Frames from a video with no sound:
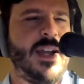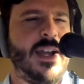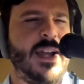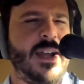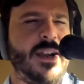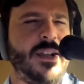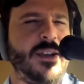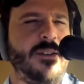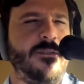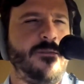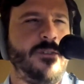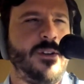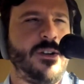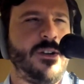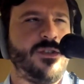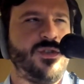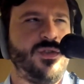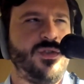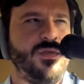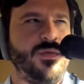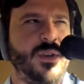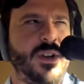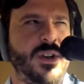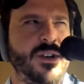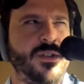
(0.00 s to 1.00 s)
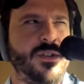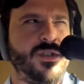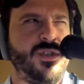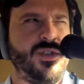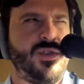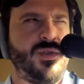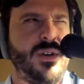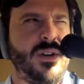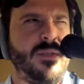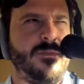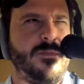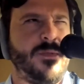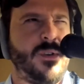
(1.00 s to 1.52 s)
any Victor Reader
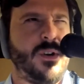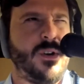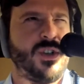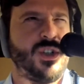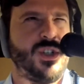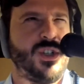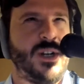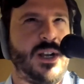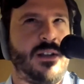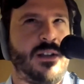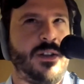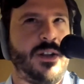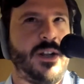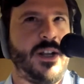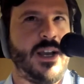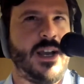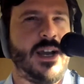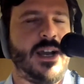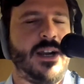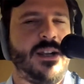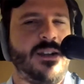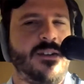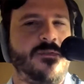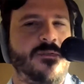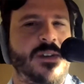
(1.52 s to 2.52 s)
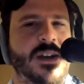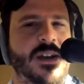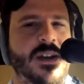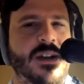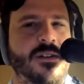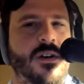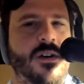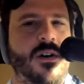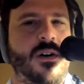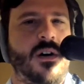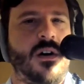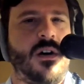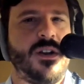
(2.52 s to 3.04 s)
Stream functionality, any of that
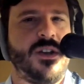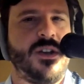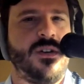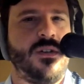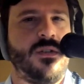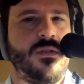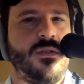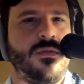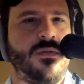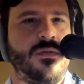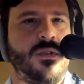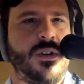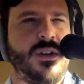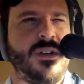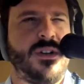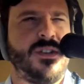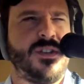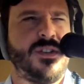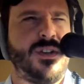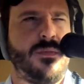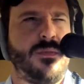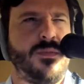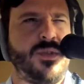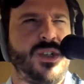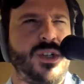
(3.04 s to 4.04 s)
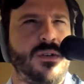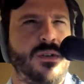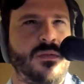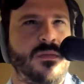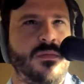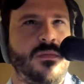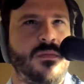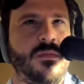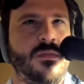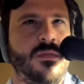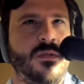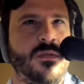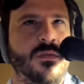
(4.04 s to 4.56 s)
audio consumption,
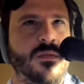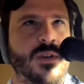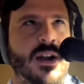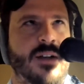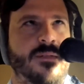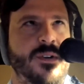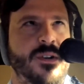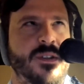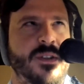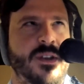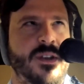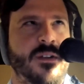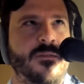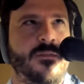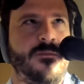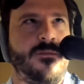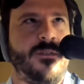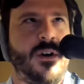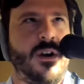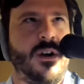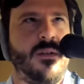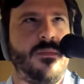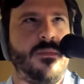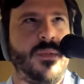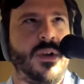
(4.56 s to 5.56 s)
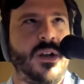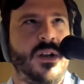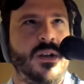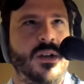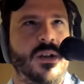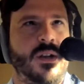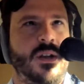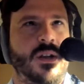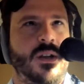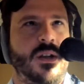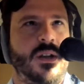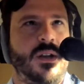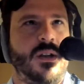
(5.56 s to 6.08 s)
everything from
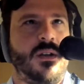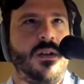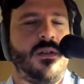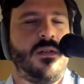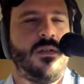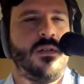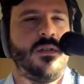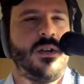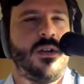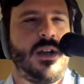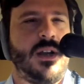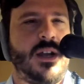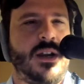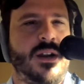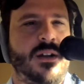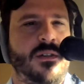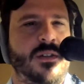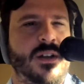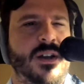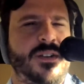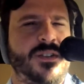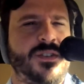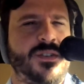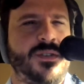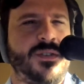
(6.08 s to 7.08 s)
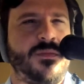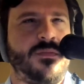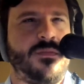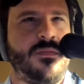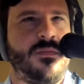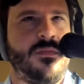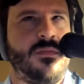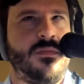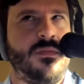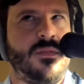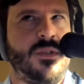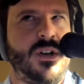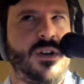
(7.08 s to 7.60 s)
NLS,
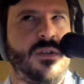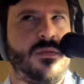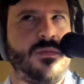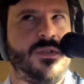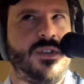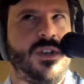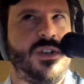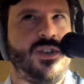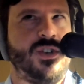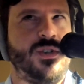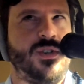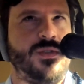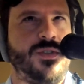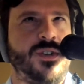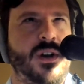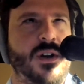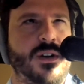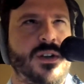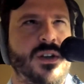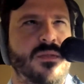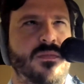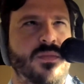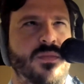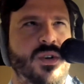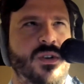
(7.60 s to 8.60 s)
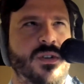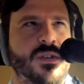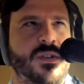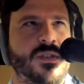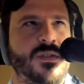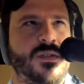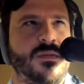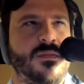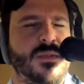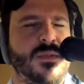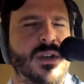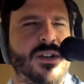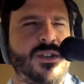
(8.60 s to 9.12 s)
digital talking
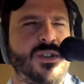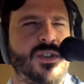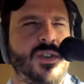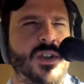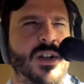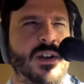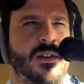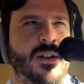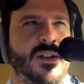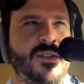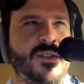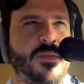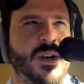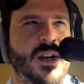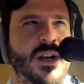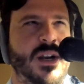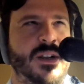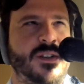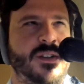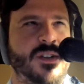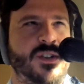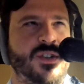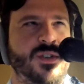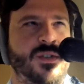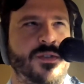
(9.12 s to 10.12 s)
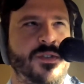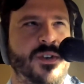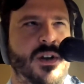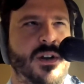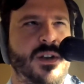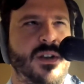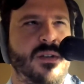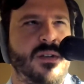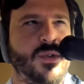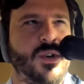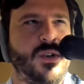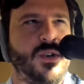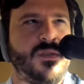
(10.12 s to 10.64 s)
books, not just NLS, but any digital
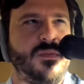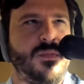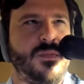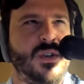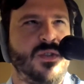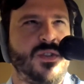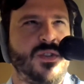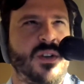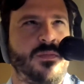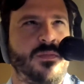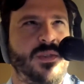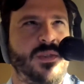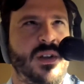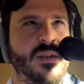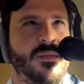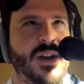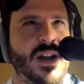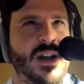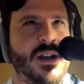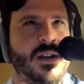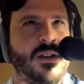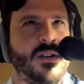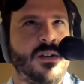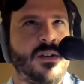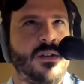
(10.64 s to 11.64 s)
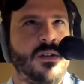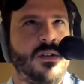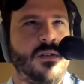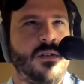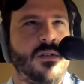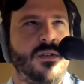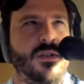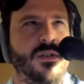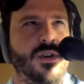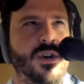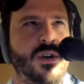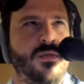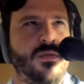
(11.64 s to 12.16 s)
talking books, music playback,
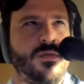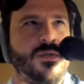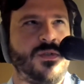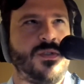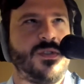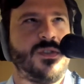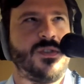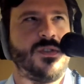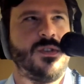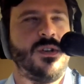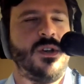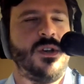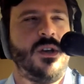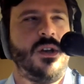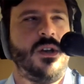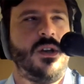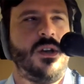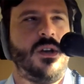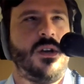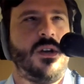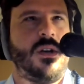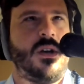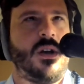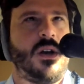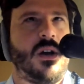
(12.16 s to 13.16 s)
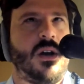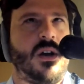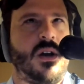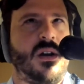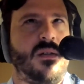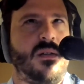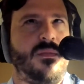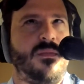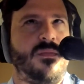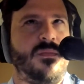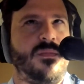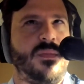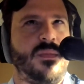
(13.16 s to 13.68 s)
notes,
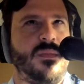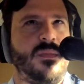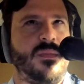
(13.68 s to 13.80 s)
um,